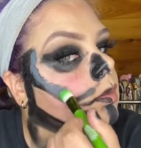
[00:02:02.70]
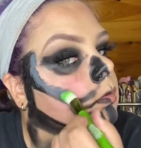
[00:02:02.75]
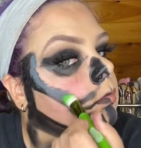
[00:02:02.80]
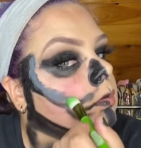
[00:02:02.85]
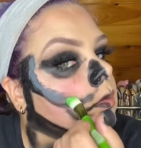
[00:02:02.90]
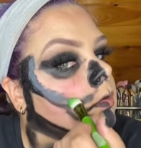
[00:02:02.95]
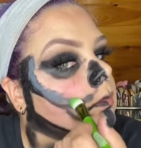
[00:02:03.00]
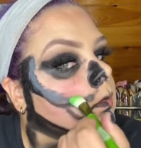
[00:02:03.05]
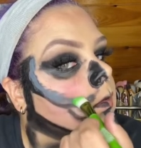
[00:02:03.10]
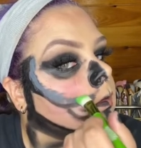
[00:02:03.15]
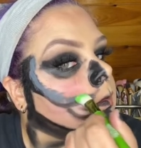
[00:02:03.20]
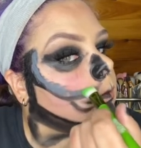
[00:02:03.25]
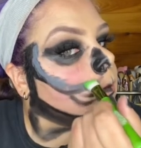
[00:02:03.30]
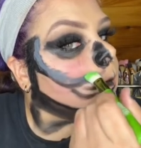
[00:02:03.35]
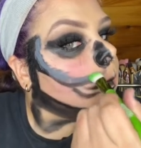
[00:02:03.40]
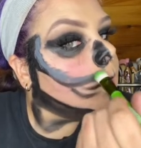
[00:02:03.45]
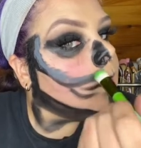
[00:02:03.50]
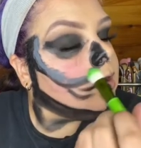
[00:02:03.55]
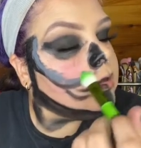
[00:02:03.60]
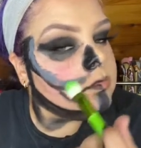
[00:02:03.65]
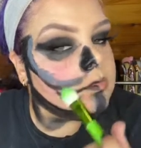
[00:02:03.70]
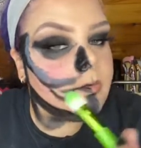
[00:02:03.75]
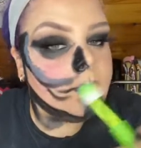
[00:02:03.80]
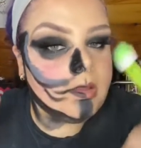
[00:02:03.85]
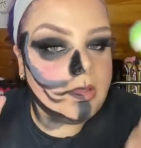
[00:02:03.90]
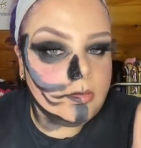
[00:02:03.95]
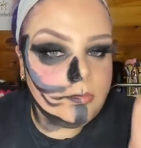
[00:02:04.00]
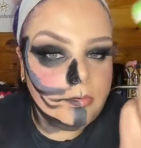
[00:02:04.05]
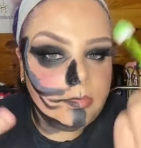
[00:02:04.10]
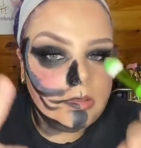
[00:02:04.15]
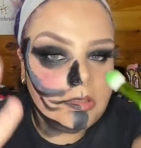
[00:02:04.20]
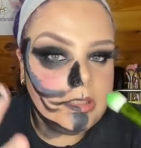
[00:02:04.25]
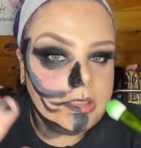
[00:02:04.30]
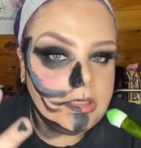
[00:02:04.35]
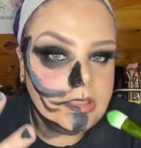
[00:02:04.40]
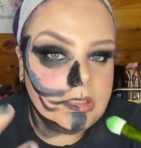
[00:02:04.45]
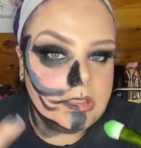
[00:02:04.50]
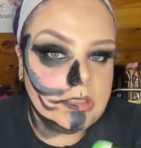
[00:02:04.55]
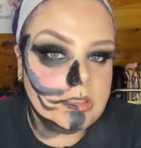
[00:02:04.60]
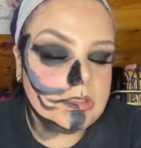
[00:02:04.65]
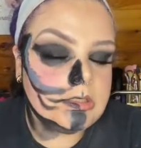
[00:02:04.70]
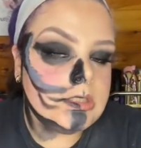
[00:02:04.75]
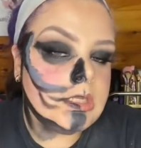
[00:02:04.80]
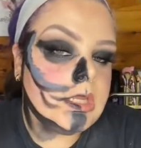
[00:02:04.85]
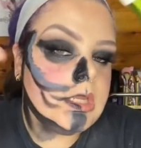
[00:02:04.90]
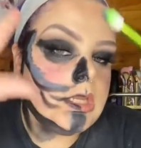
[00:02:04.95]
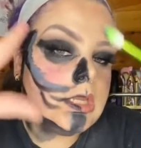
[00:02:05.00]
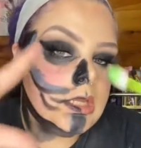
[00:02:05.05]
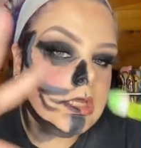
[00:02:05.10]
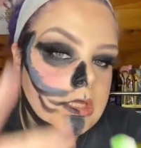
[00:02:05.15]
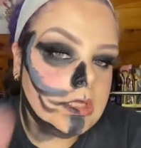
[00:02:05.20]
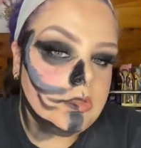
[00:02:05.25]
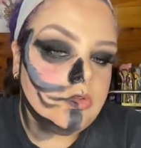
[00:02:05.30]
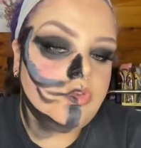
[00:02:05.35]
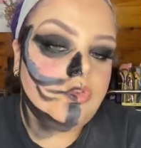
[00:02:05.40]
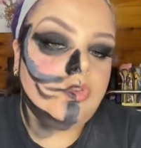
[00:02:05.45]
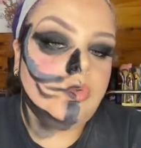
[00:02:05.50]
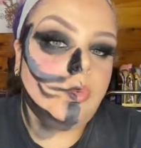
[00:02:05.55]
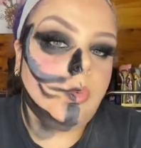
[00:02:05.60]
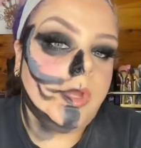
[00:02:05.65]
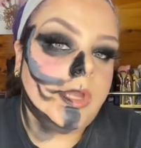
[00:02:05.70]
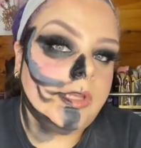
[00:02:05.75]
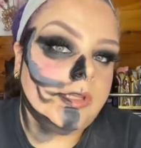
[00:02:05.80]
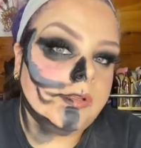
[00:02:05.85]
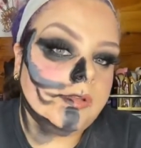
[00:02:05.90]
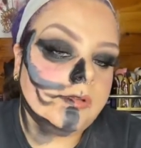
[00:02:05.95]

right around the black so I can blend it into the white.